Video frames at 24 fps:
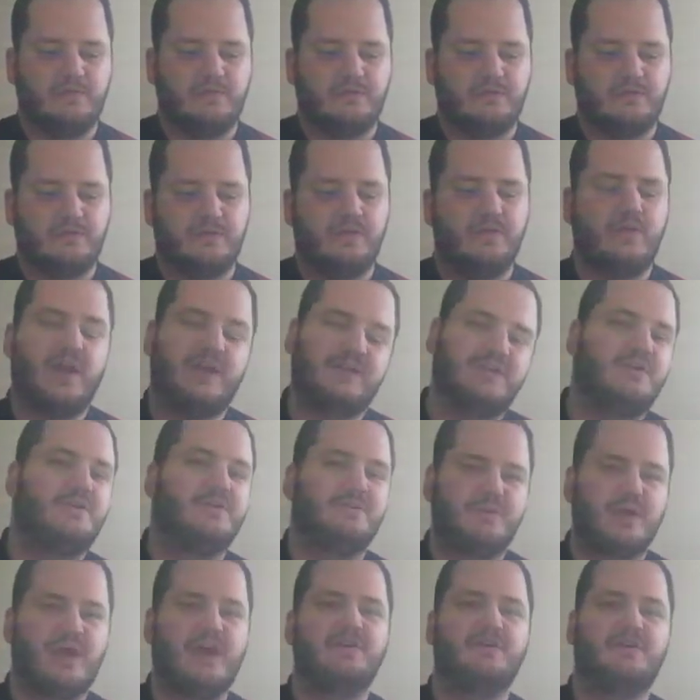so I
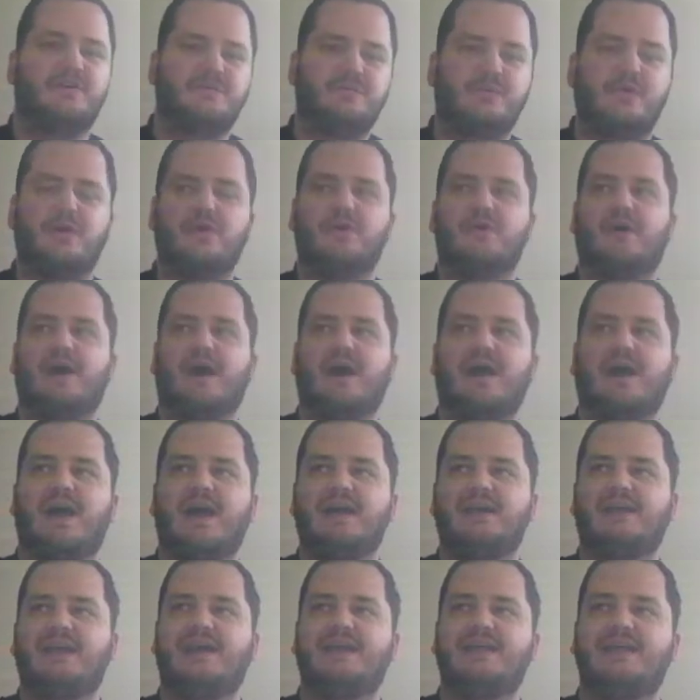don't know.
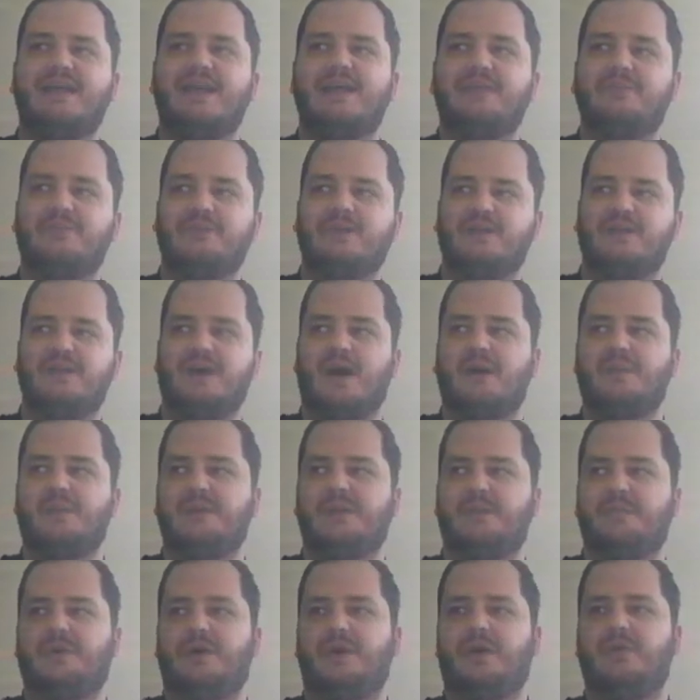I can't really
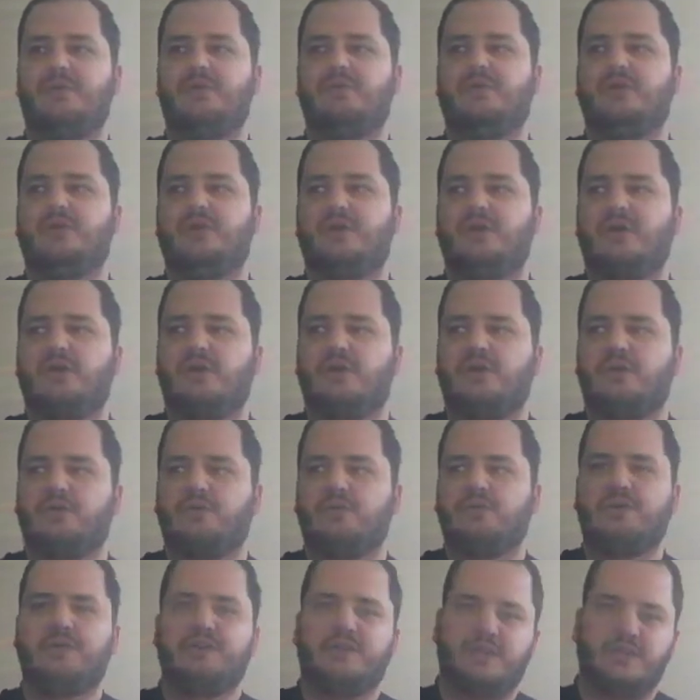comment about
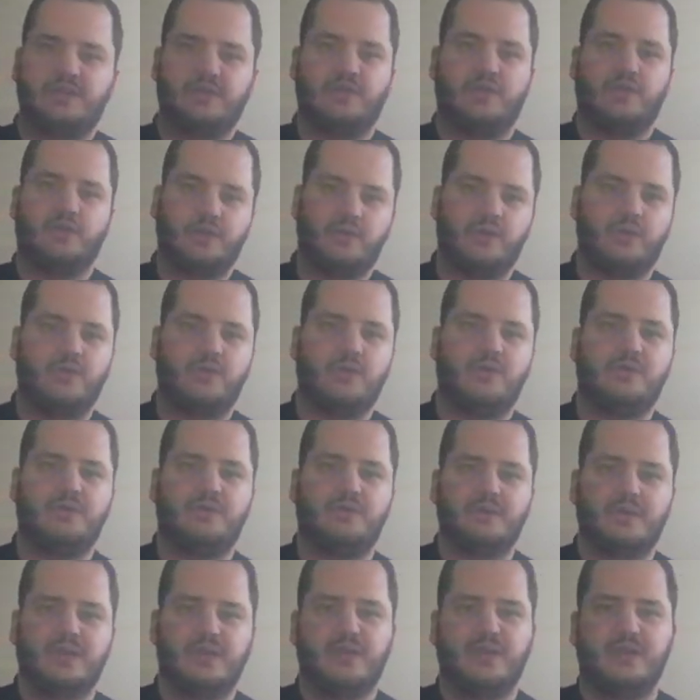really
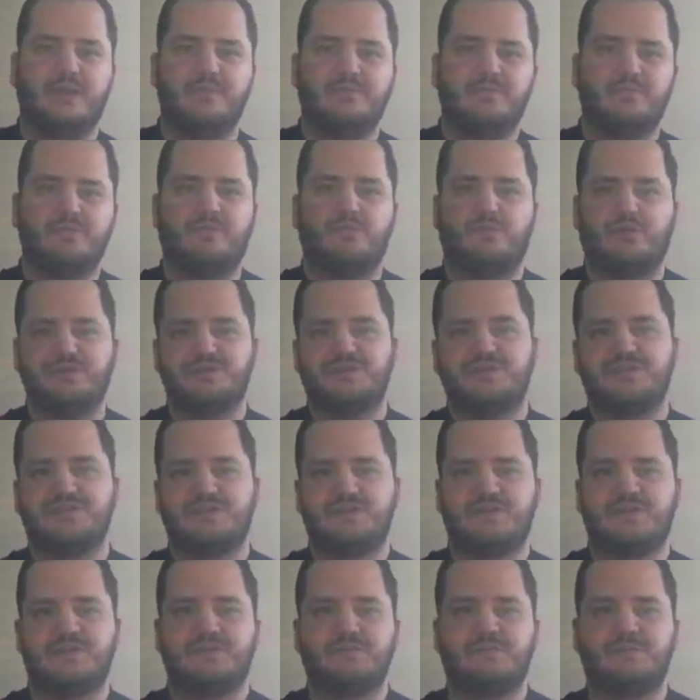her and what she's
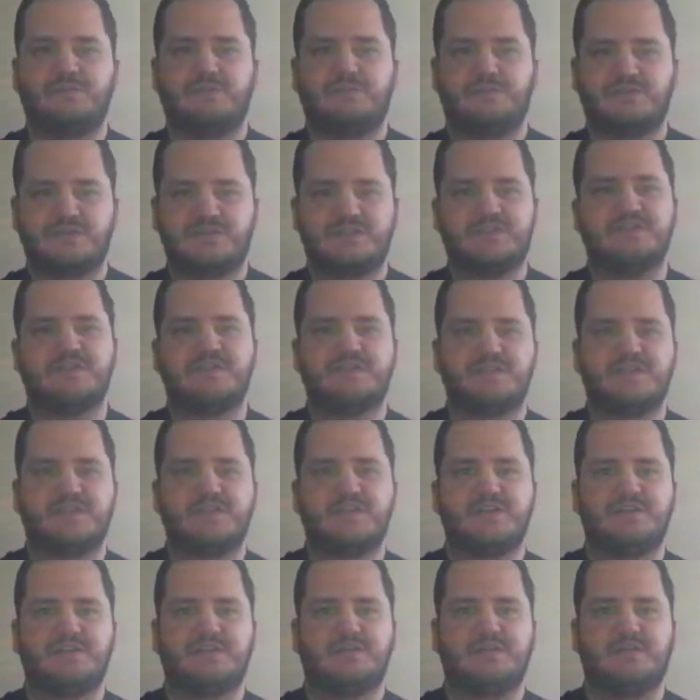done since
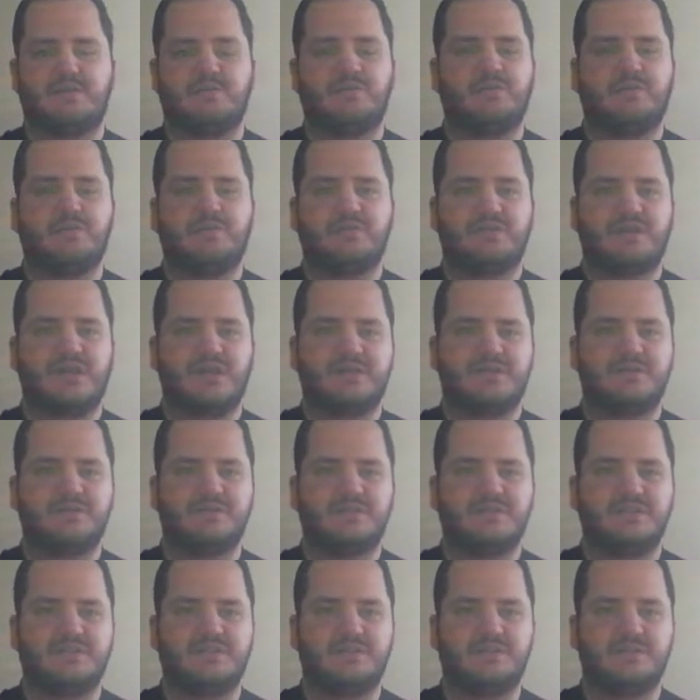then, and whether that
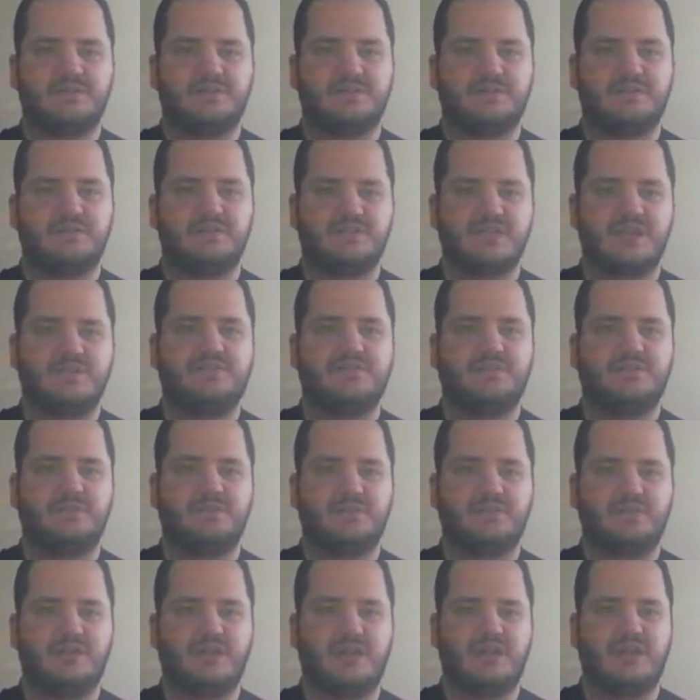continues. But definitely
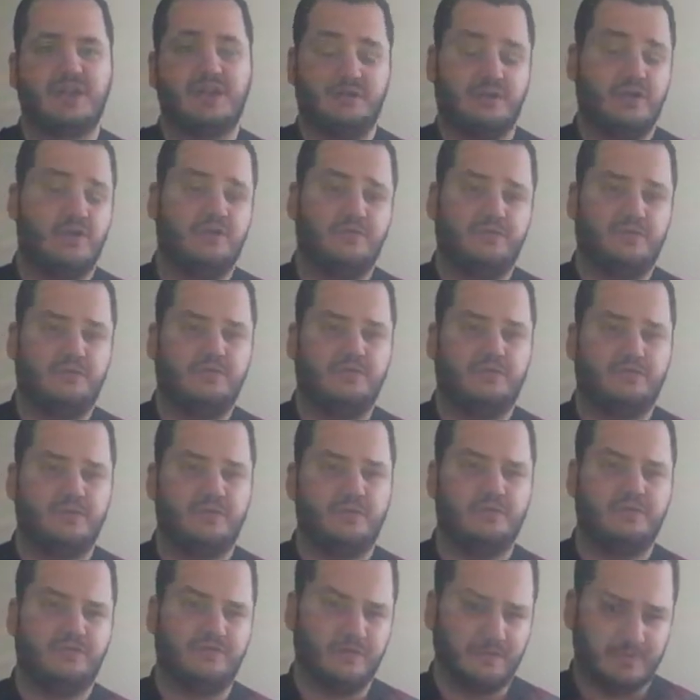what you get, I know
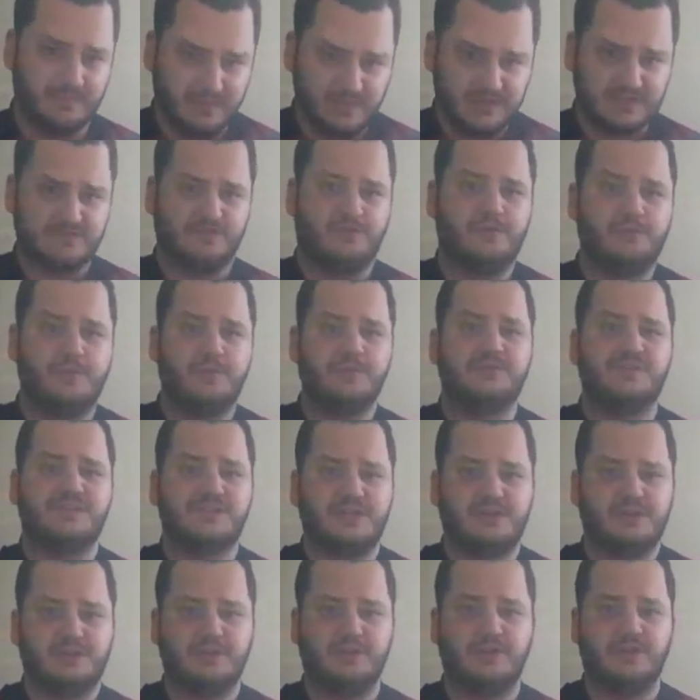from this film in
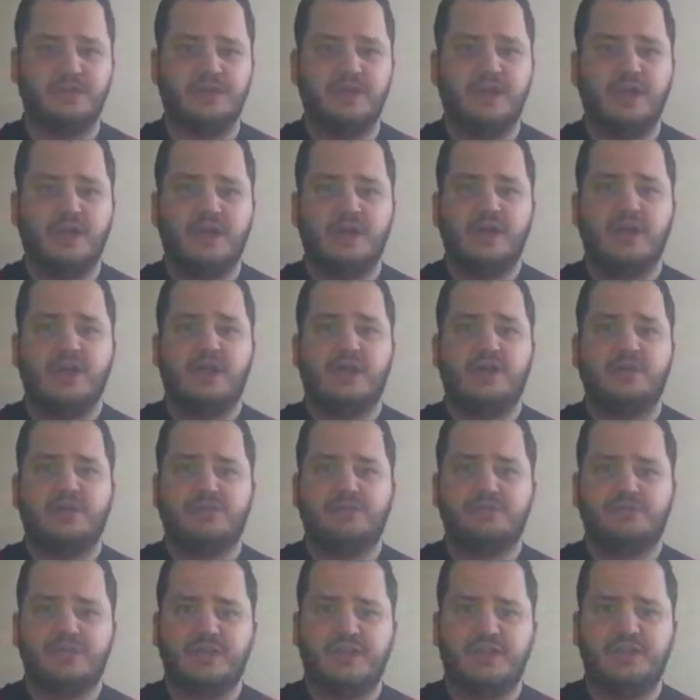particular,
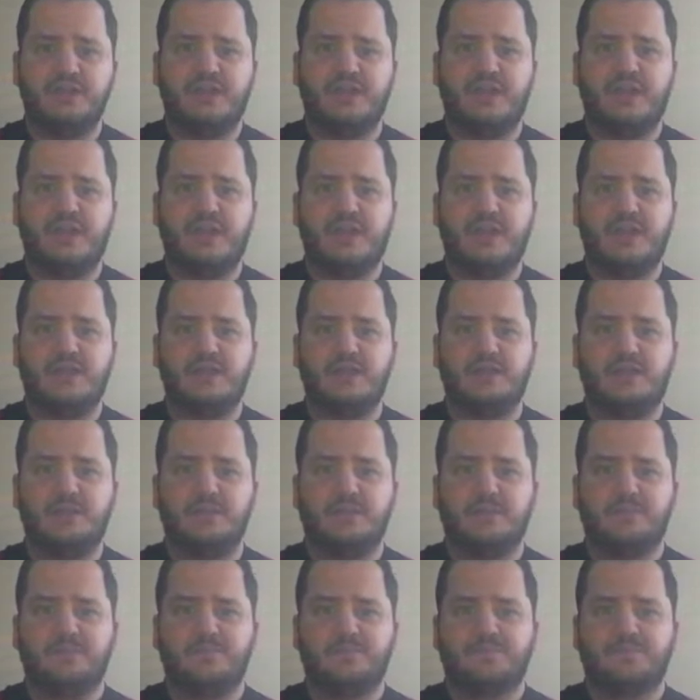you get a